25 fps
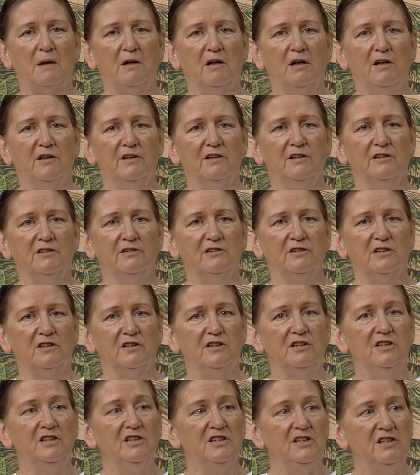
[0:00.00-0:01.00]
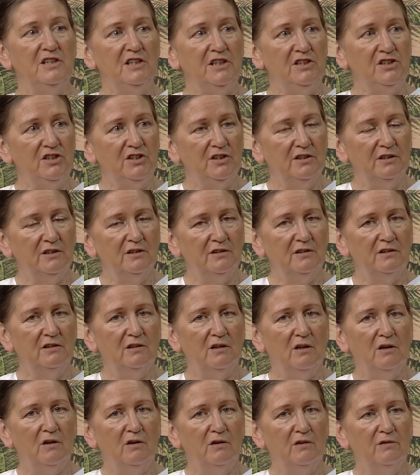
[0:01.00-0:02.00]
current
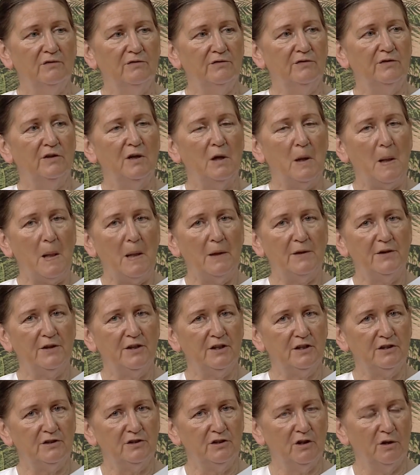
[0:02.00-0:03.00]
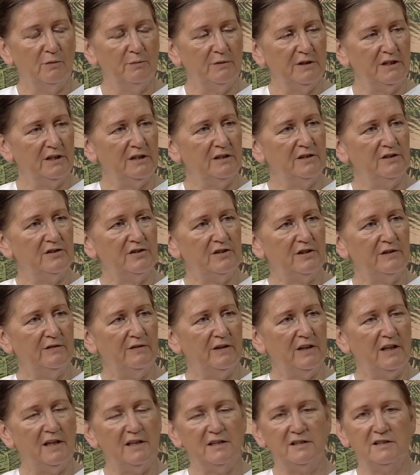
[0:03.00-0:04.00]
condition of the dominant
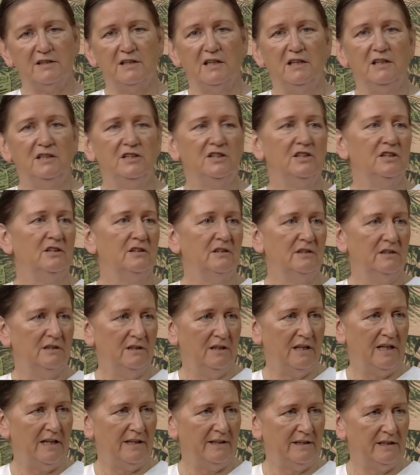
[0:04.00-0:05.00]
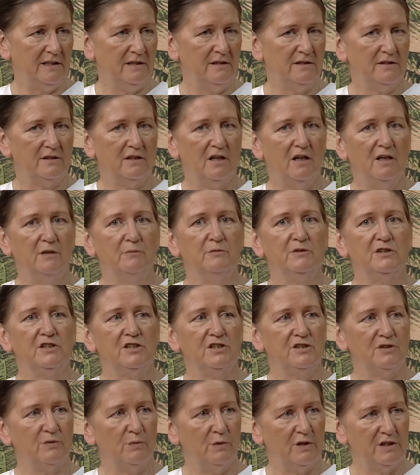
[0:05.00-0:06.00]
civilization at this time,
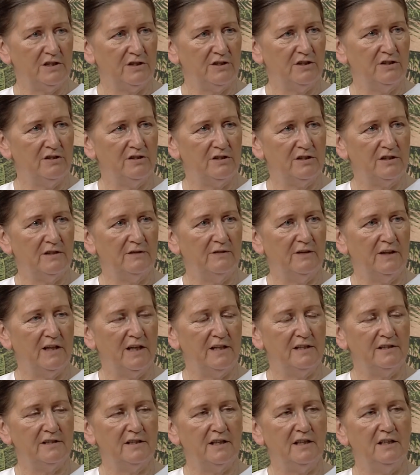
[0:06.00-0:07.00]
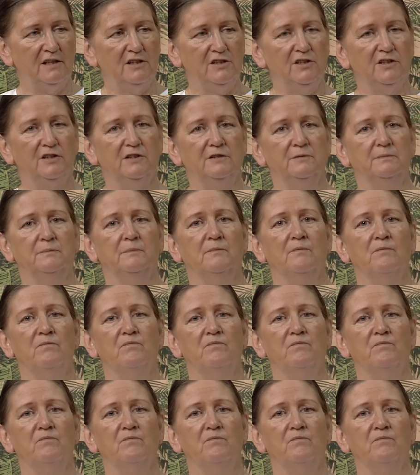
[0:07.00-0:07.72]
which is Western civilization.